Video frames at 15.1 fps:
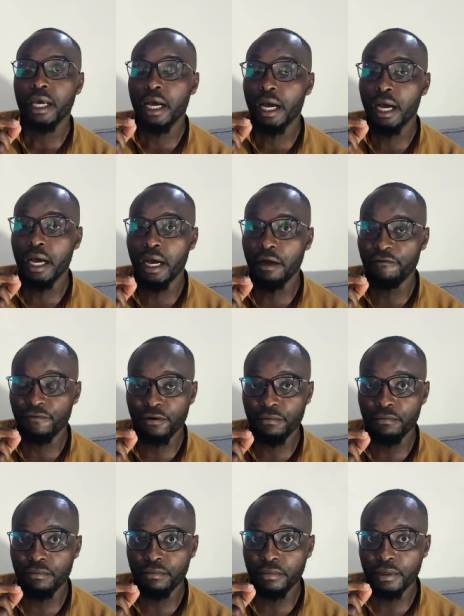uh,
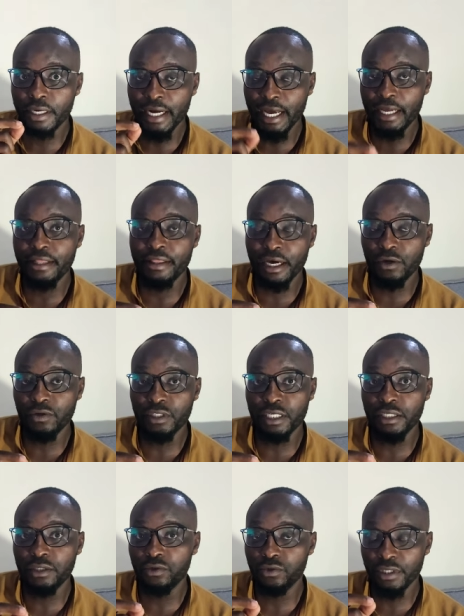from
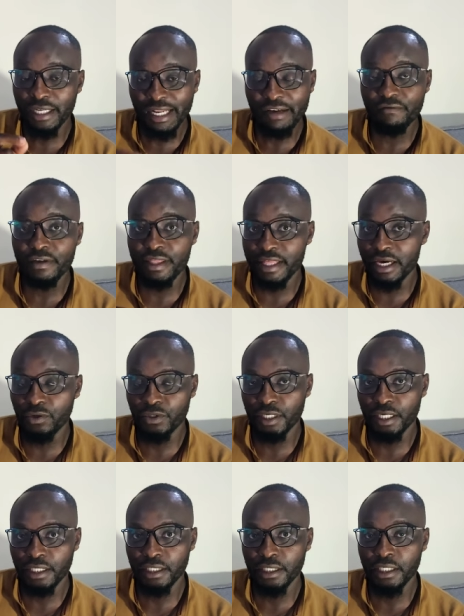9,000 to
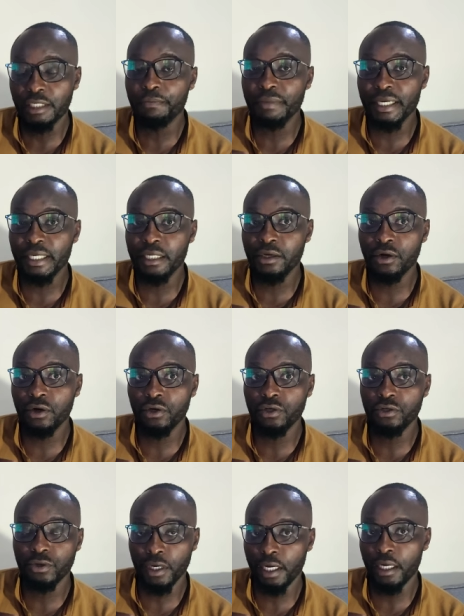11,000 depending on
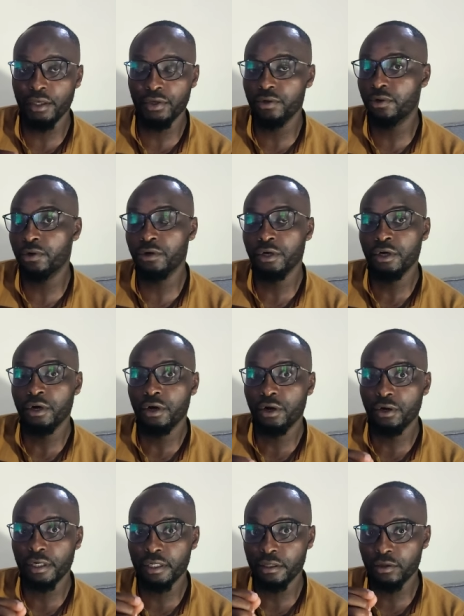your you know
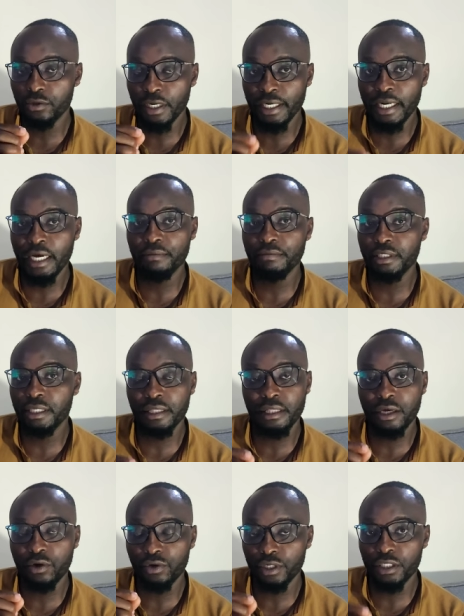on your terms and
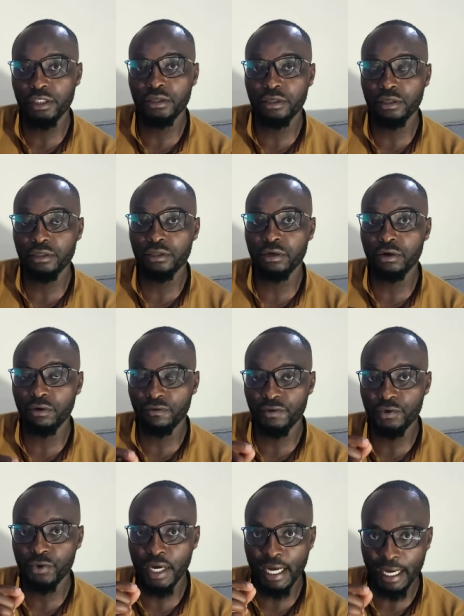the conditions of
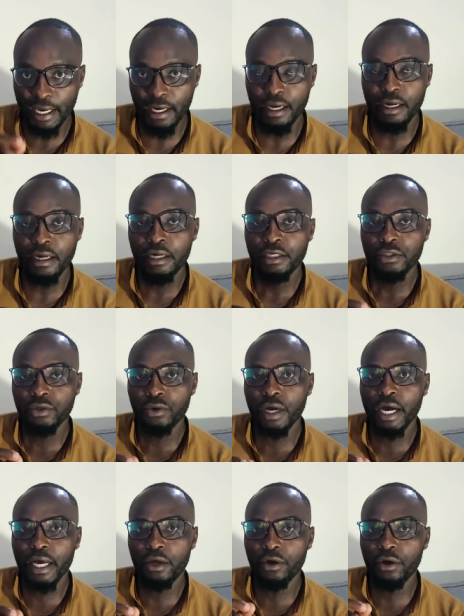your car so
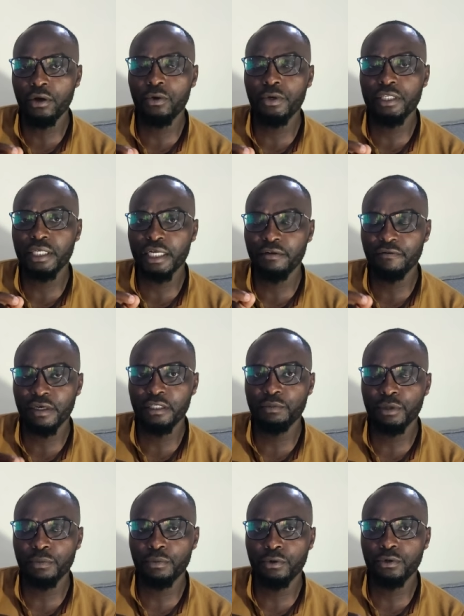I always advise
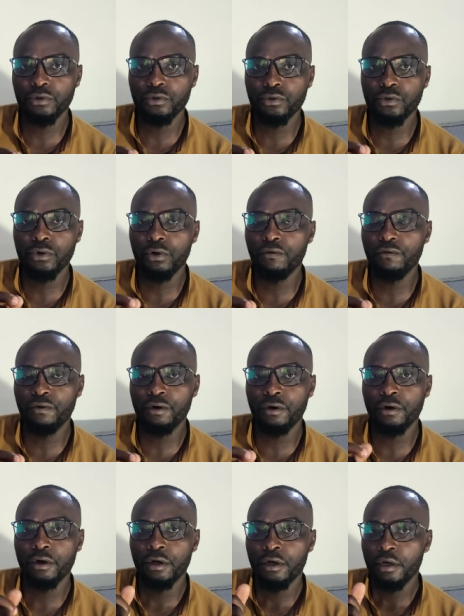people to go
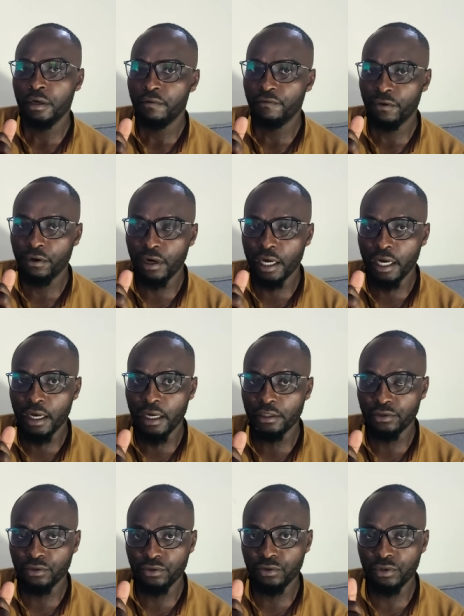for for a uh,
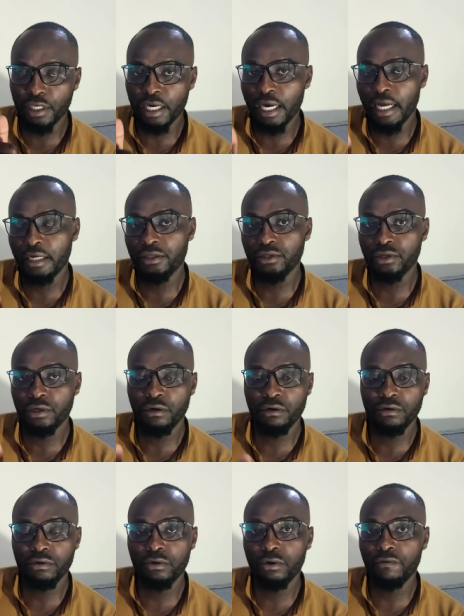Suzuki Alto,
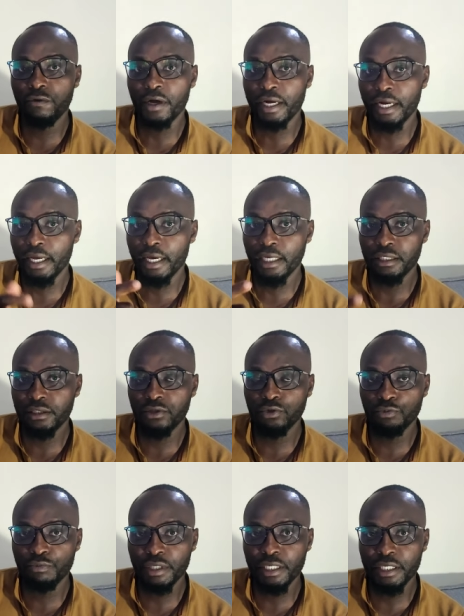to go for a uh, Daihatsu uh,
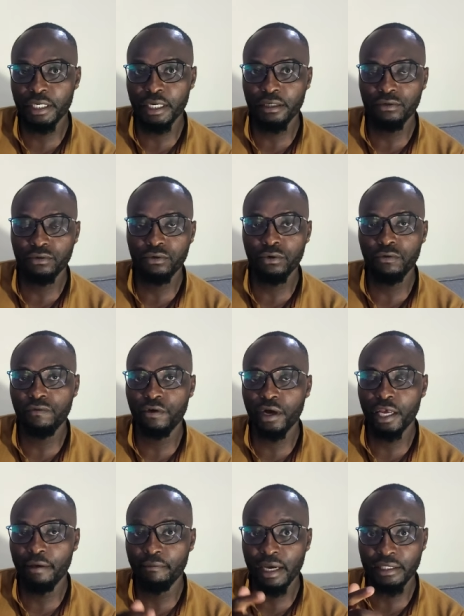Mira, to go
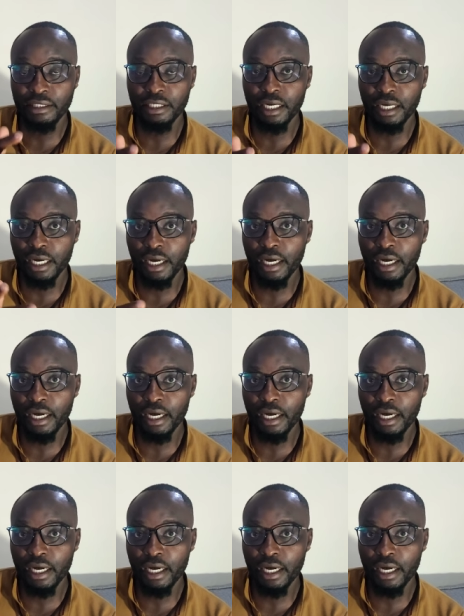for a Mazda